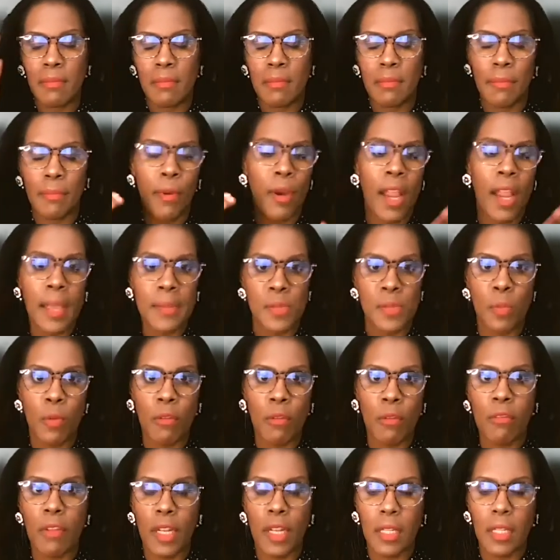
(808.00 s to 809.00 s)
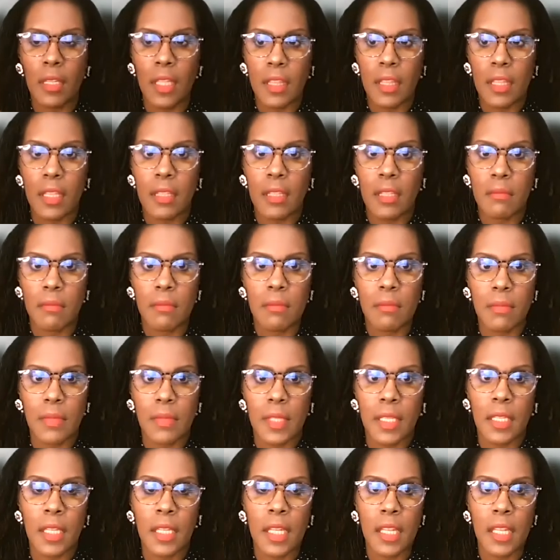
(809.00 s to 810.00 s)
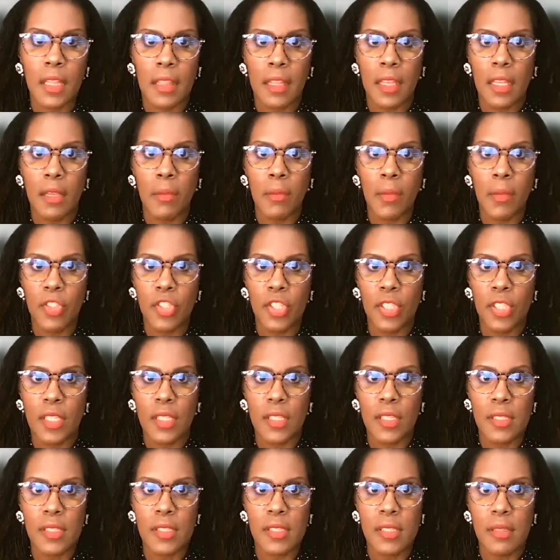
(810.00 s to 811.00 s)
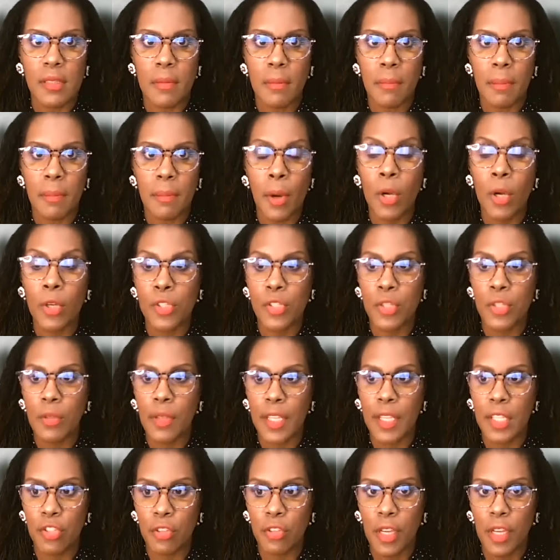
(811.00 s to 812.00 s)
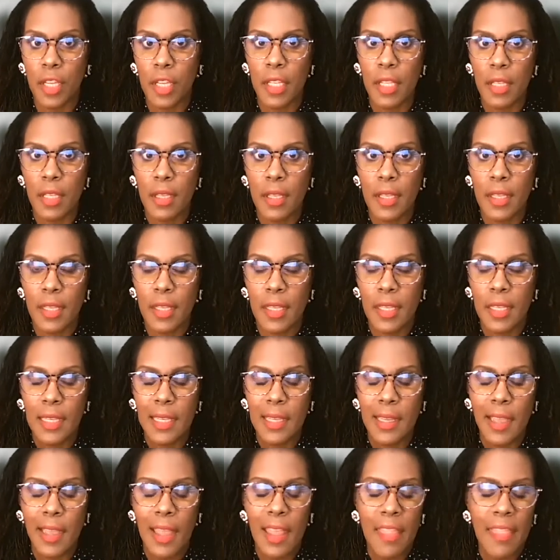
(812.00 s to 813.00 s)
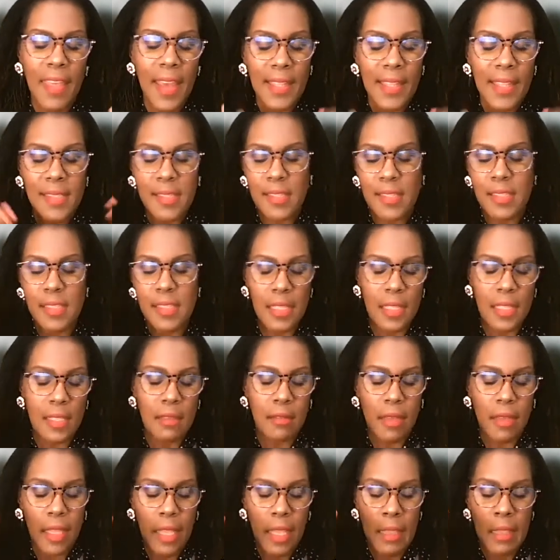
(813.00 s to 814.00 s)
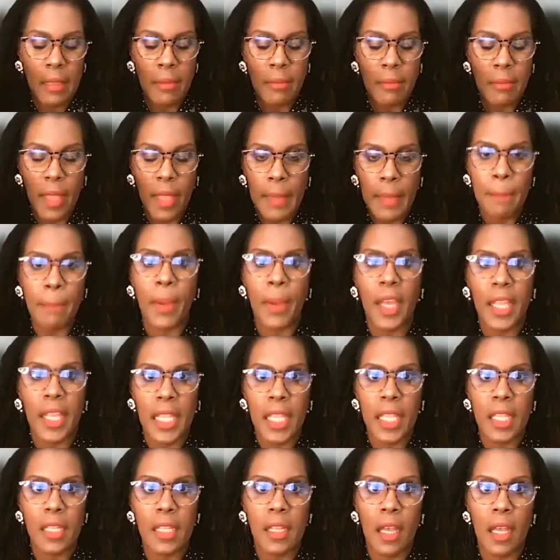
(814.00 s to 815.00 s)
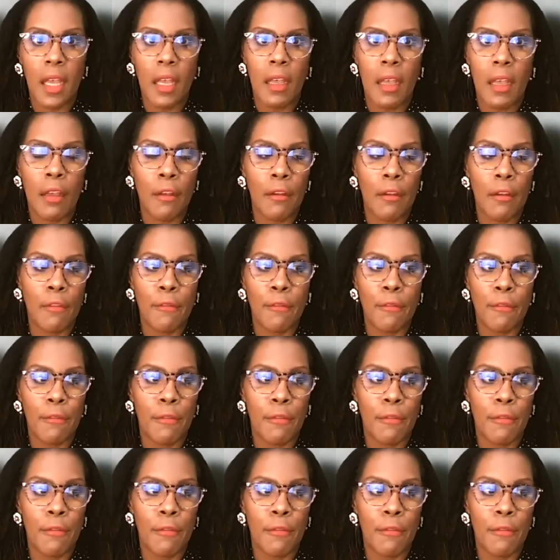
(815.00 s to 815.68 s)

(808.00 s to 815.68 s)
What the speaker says: perhaps more readily than anything, which is personal injury. And that's a bucket of